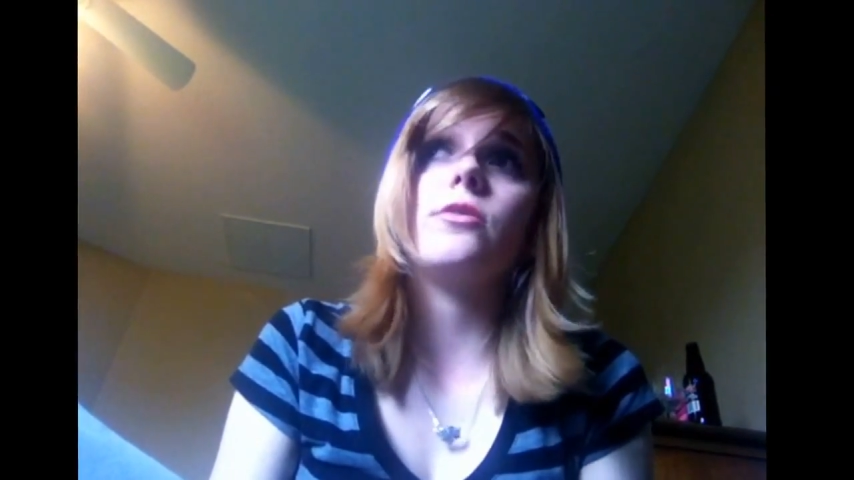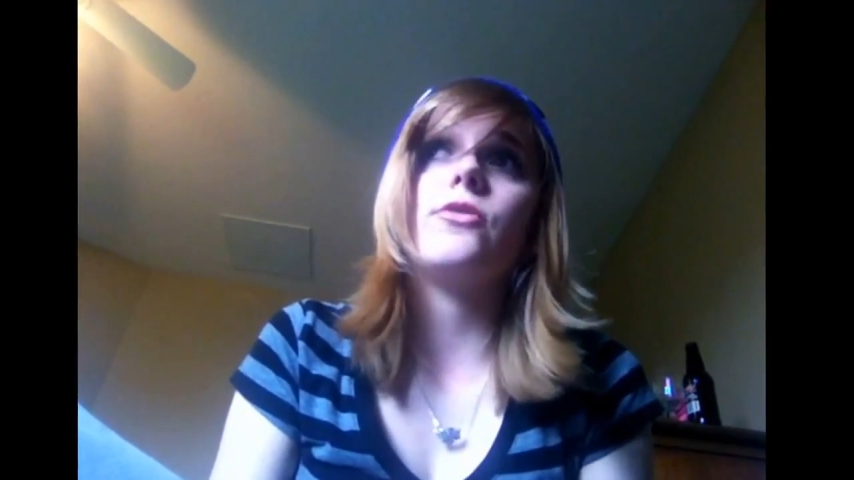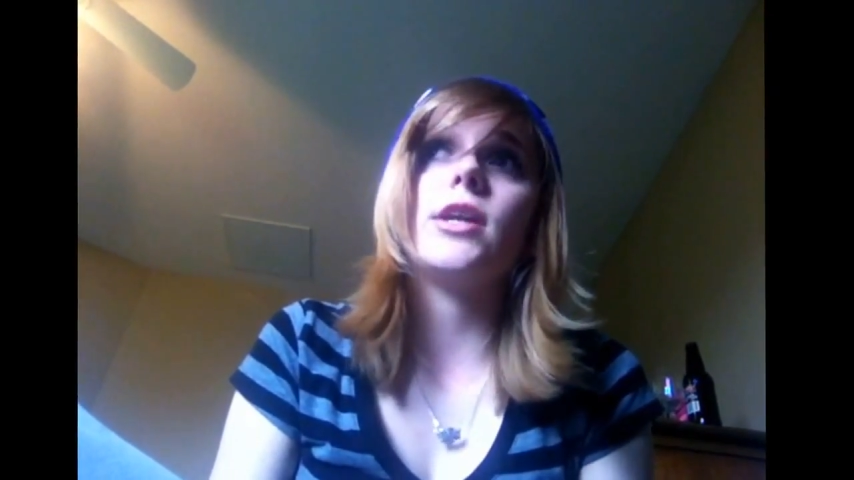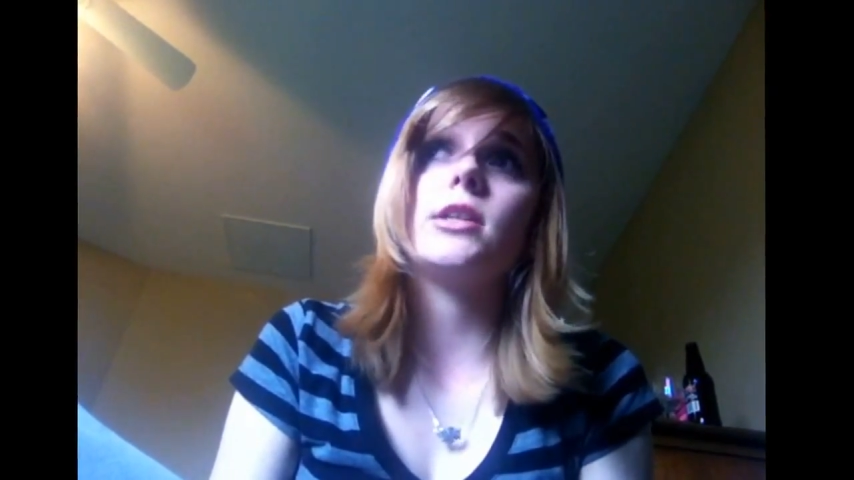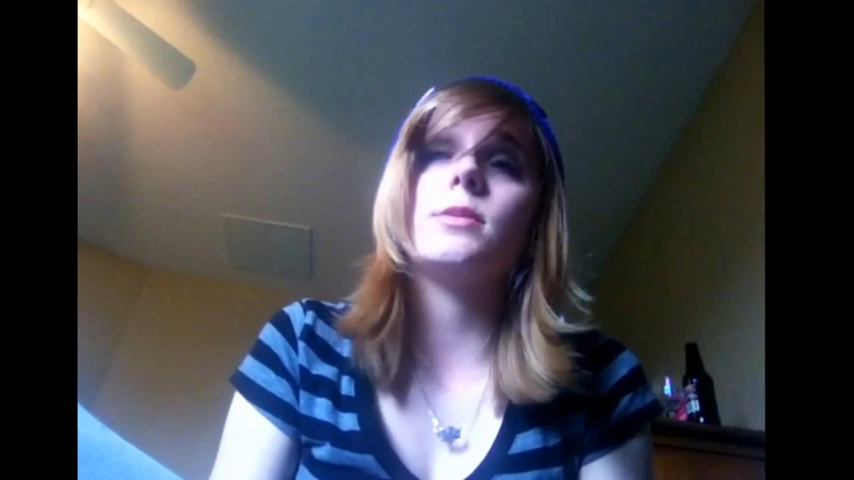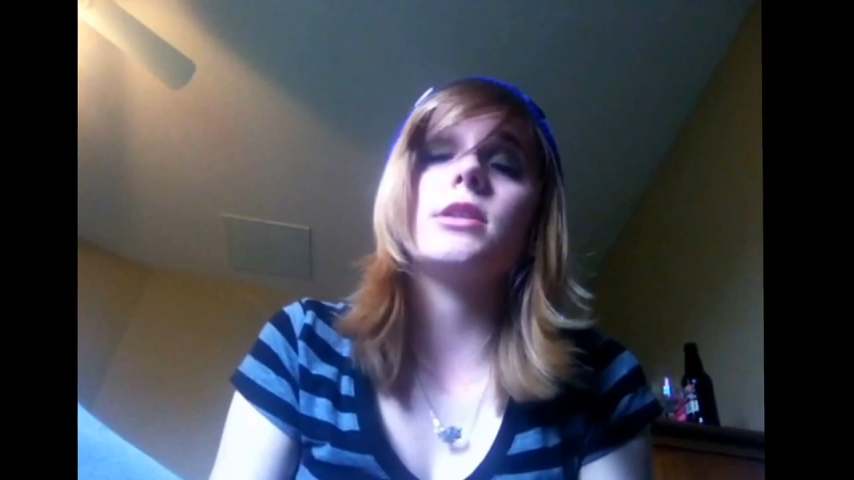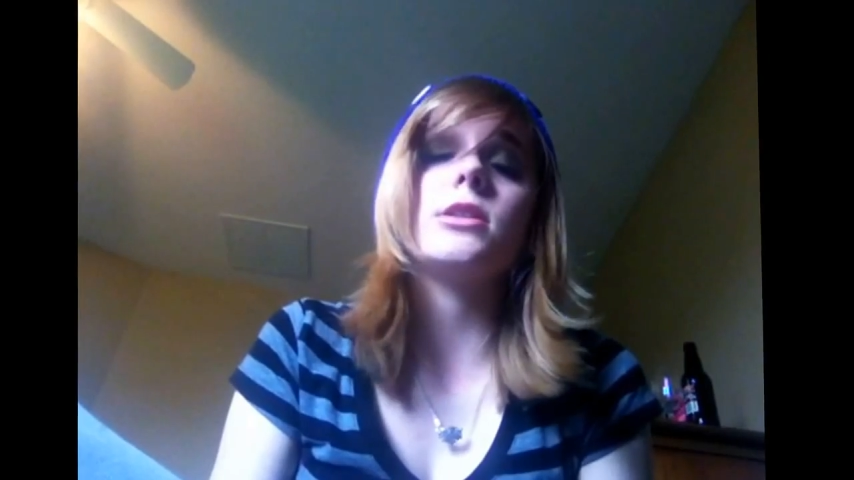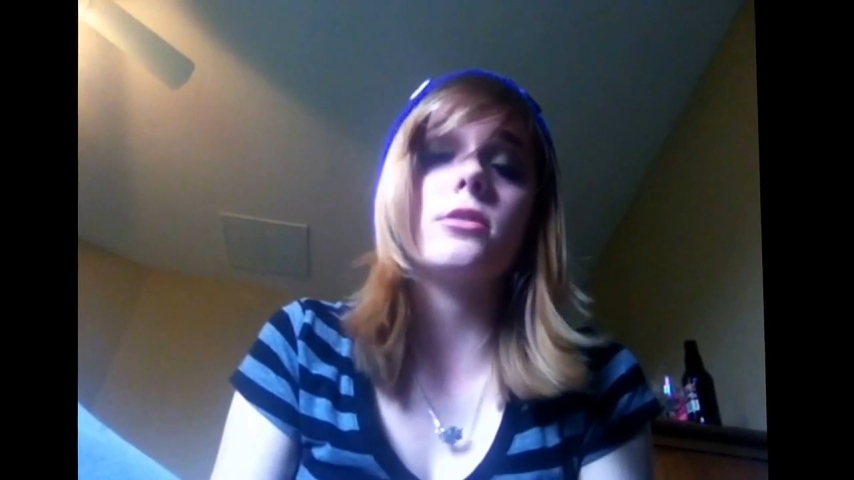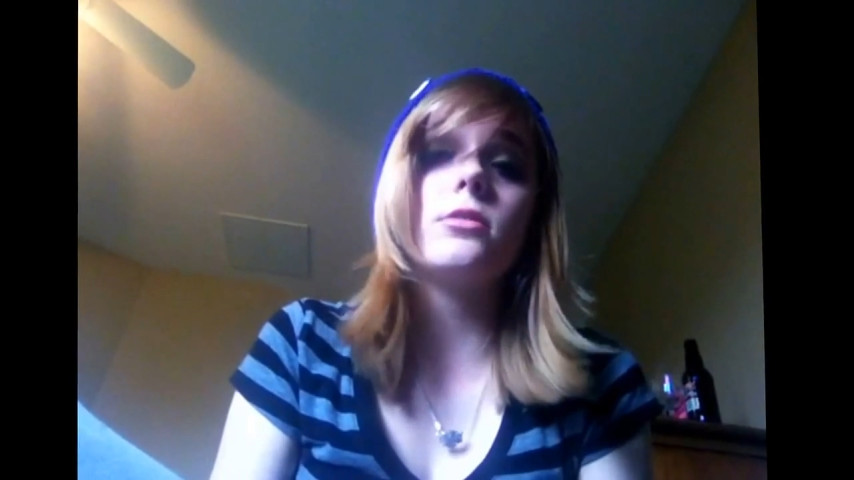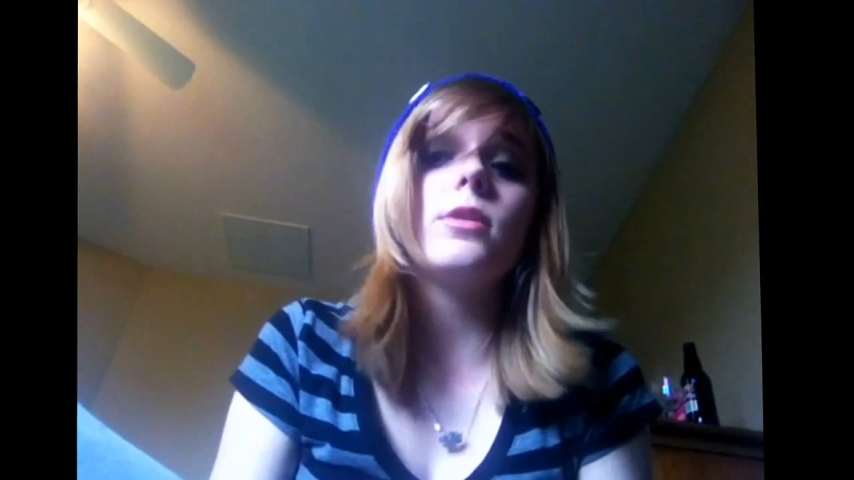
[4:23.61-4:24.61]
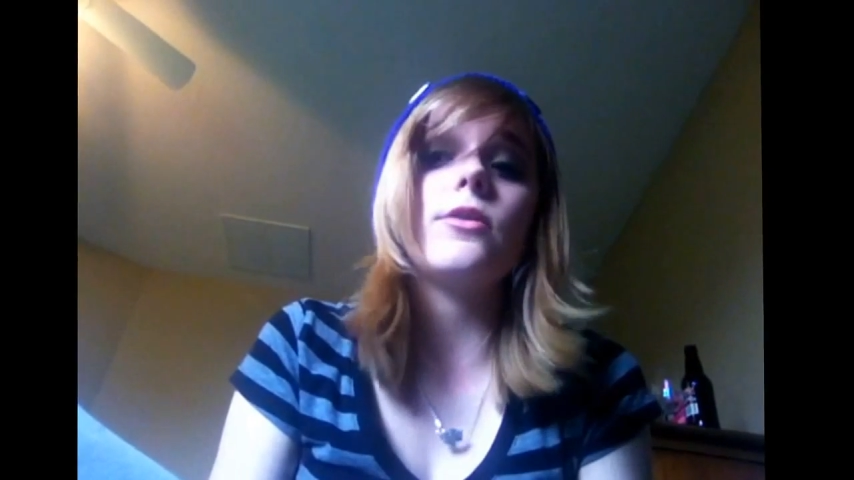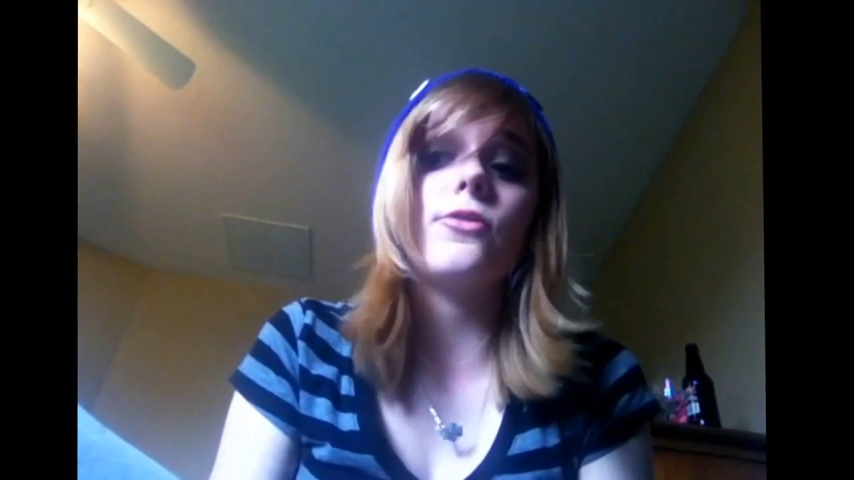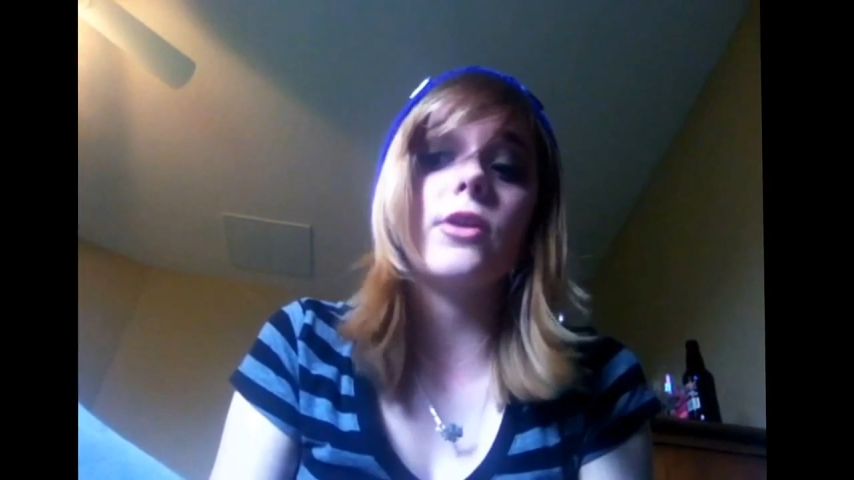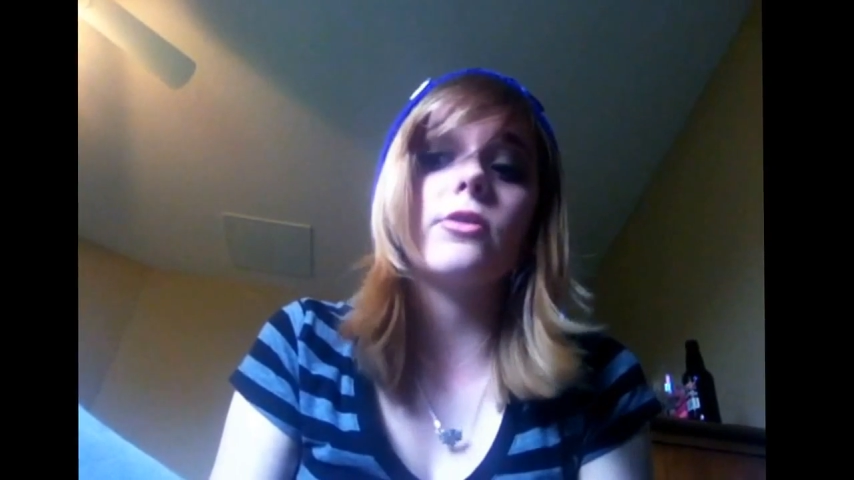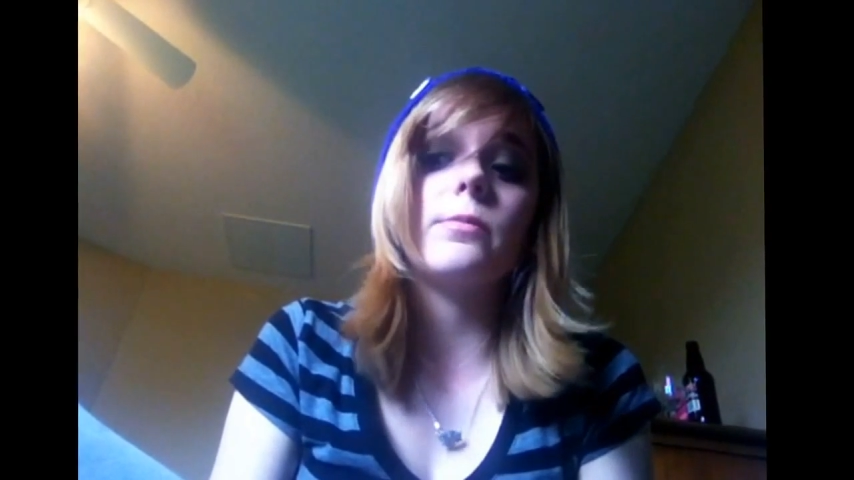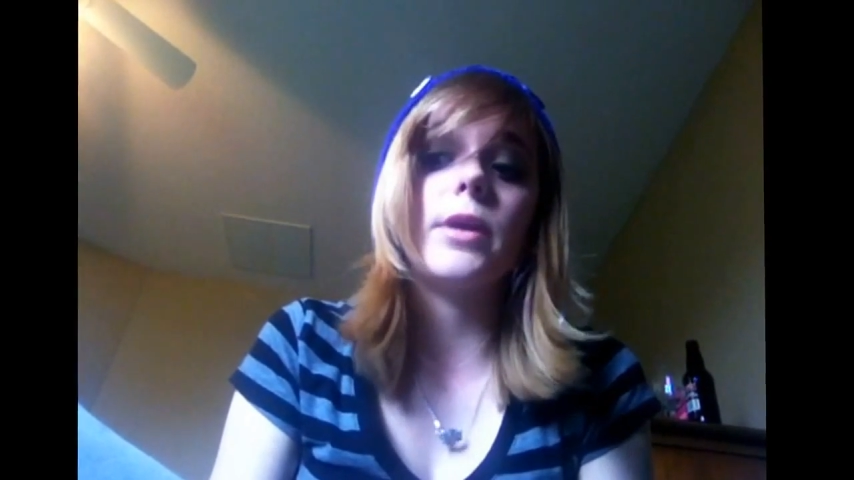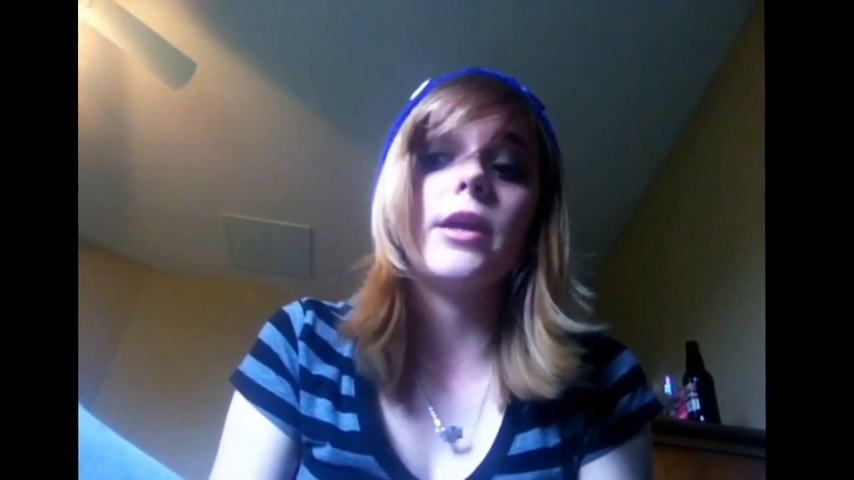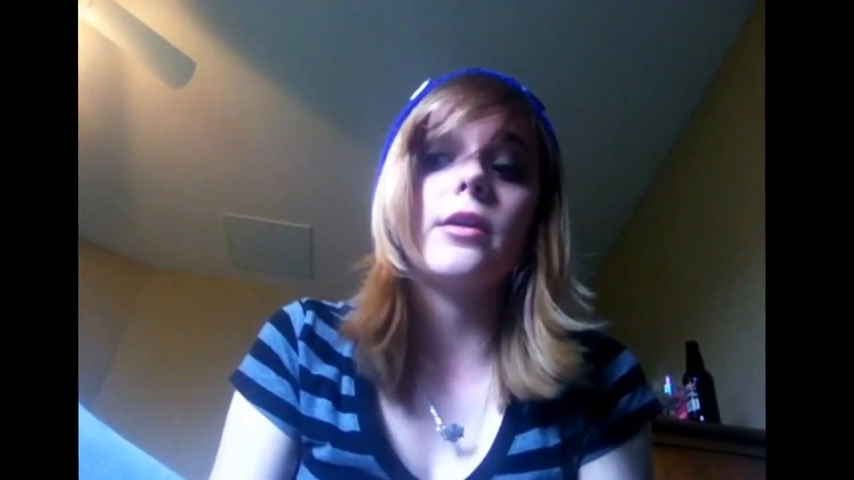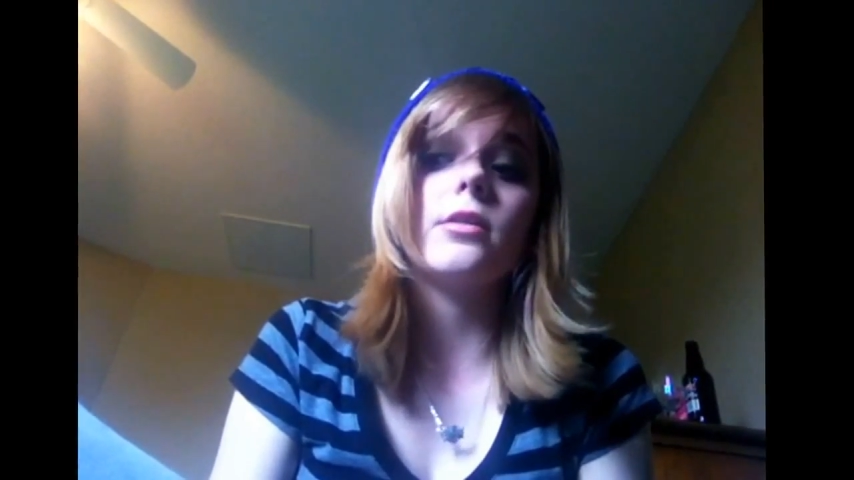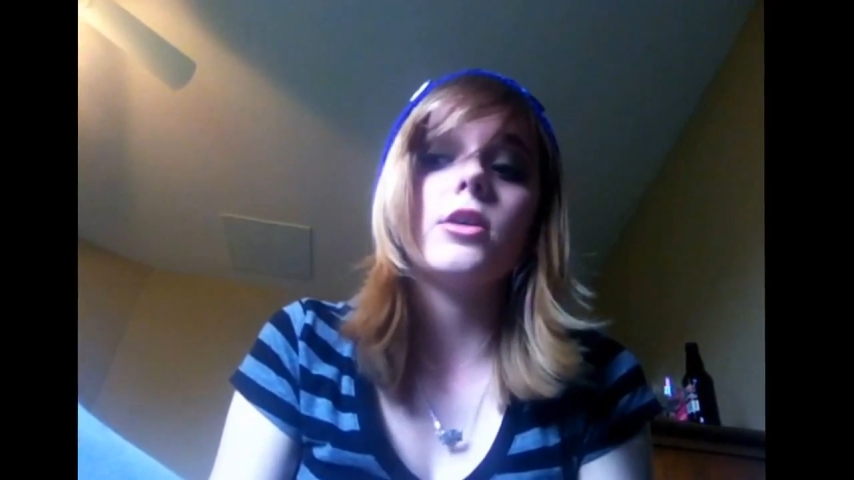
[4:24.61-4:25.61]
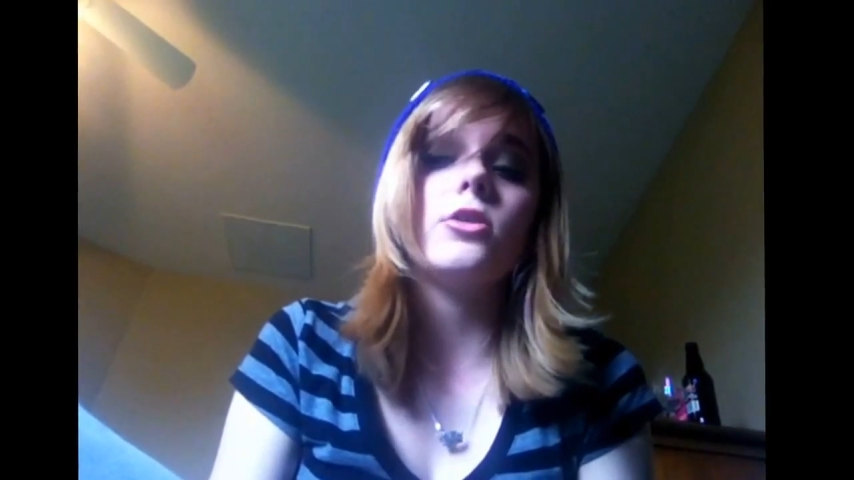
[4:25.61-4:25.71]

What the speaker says: face because they're my favorite band.